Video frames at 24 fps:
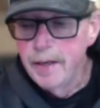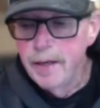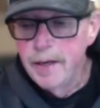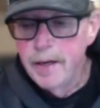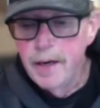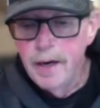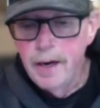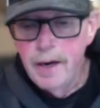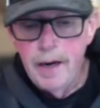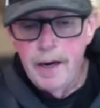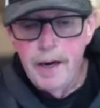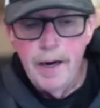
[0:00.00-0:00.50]

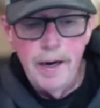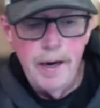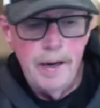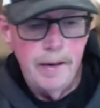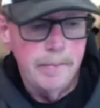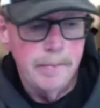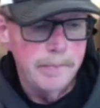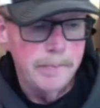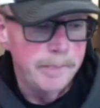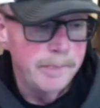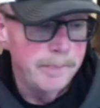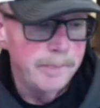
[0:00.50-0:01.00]

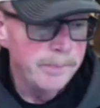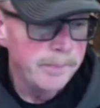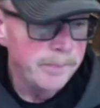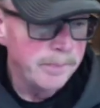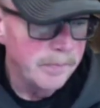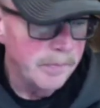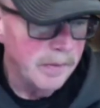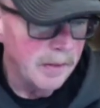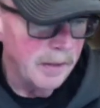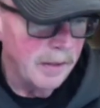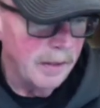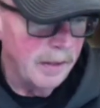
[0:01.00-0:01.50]

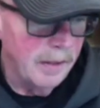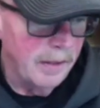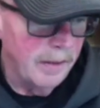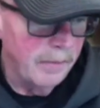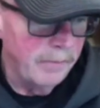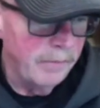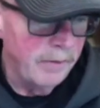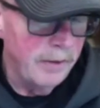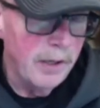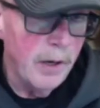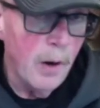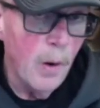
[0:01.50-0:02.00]

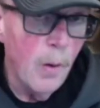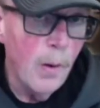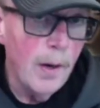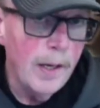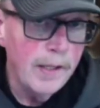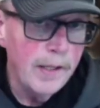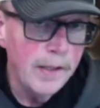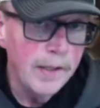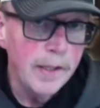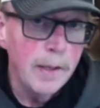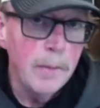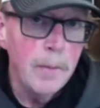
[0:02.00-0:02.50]
if you know
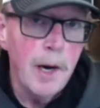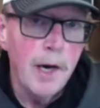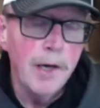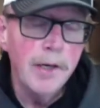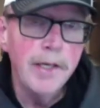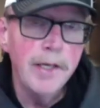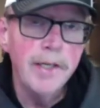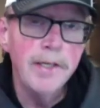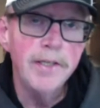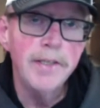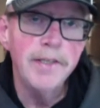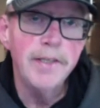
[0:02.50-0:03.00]
anything about
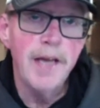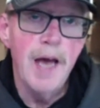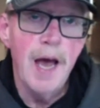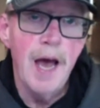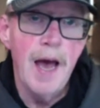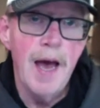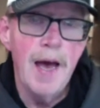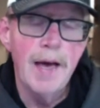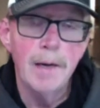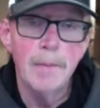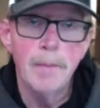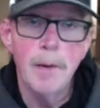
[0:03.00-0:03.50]
his
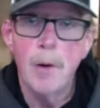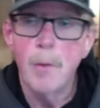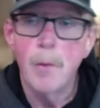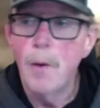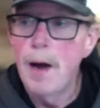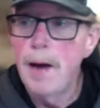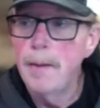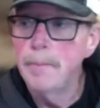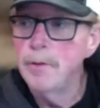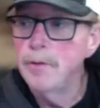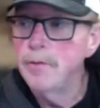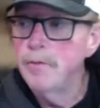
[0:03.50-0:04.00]
dad, about
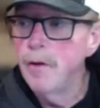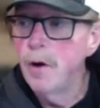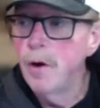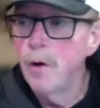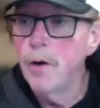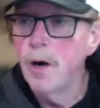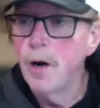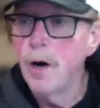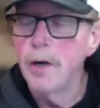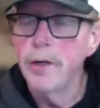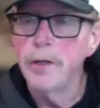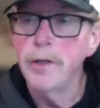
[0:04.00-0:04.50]
Rob
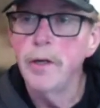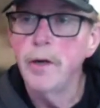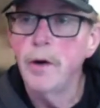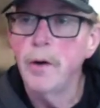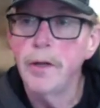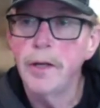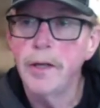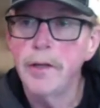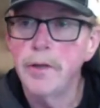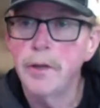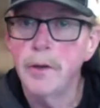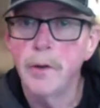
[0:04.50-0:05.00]
Zvonar, you know
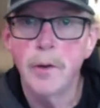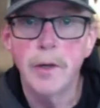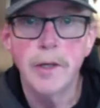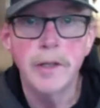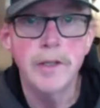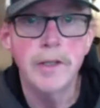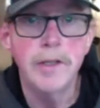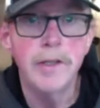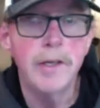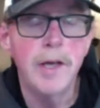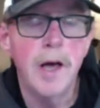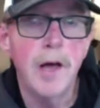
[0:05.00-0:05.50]
that there
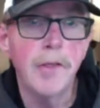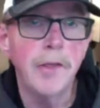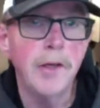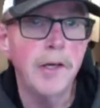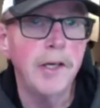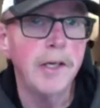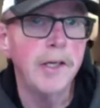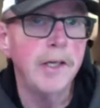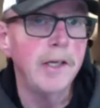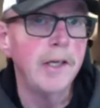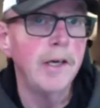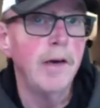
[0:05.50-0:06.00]
is
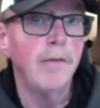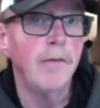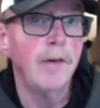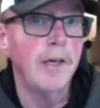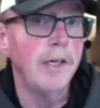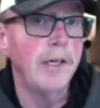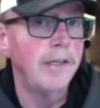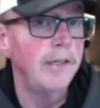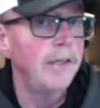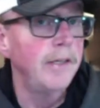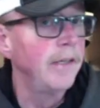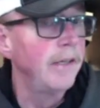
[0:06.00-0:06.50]
nothing
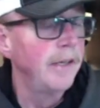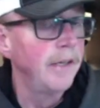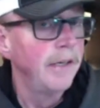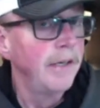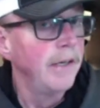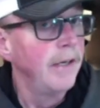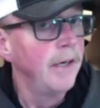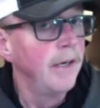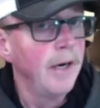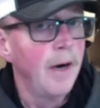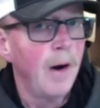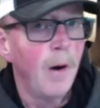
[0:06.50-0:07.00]
given,
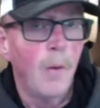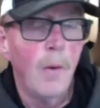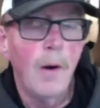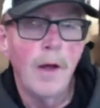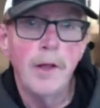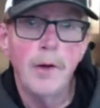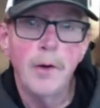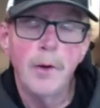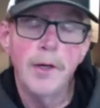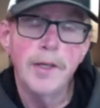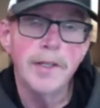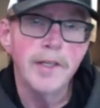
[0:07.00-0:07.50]

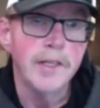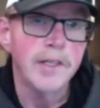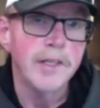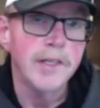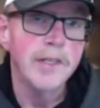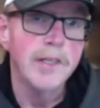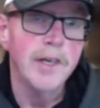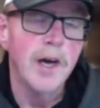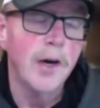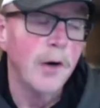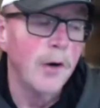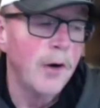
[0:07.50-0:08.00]
whether it's his
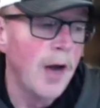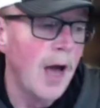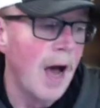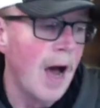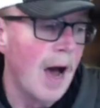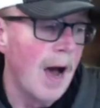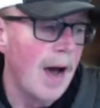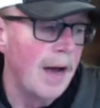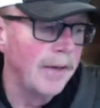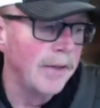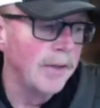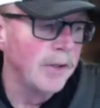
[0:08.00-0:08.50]
son or
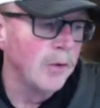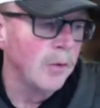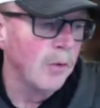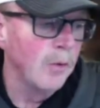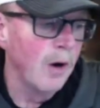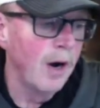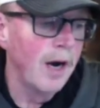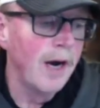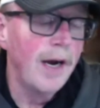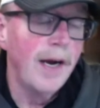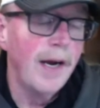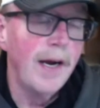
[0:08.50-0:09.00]
not.
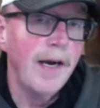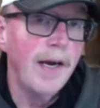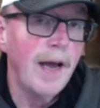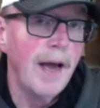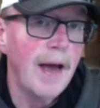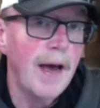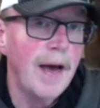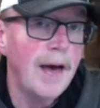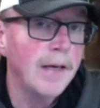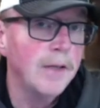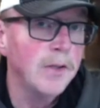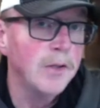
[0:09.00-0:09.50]
Trey
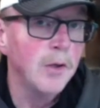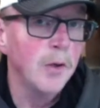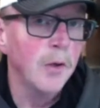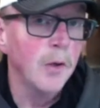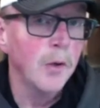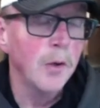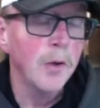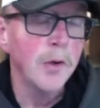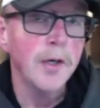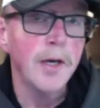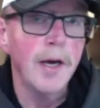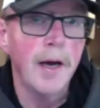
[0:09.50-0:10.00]
has
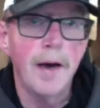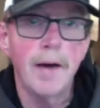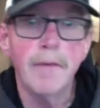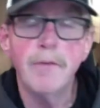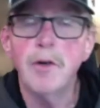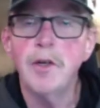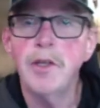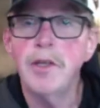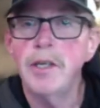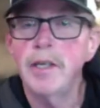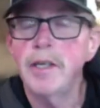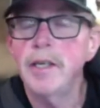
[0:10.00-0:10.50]
earned
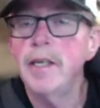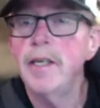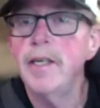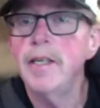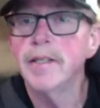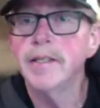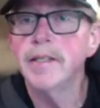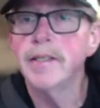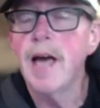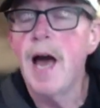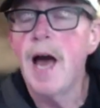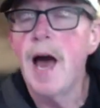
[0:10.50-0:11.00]
everything he
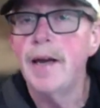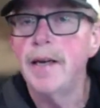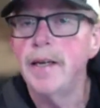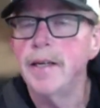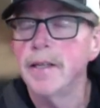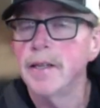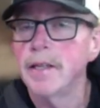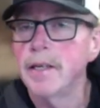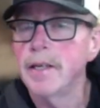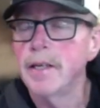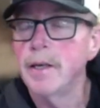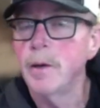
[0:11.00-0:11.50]
has gotten
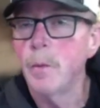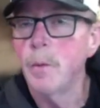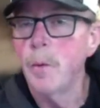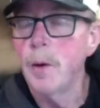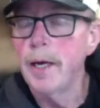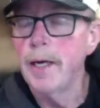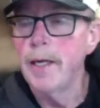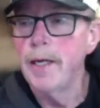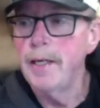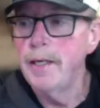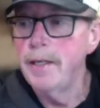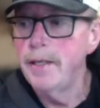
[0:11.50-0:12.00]
at Lincoln
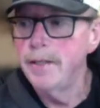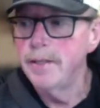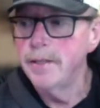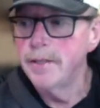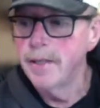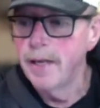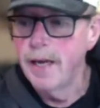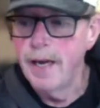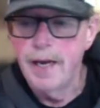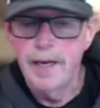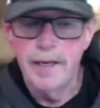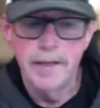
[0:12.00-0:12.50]
Way East.
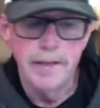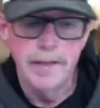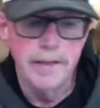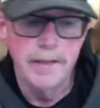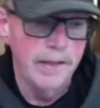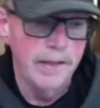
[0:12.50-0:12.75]
And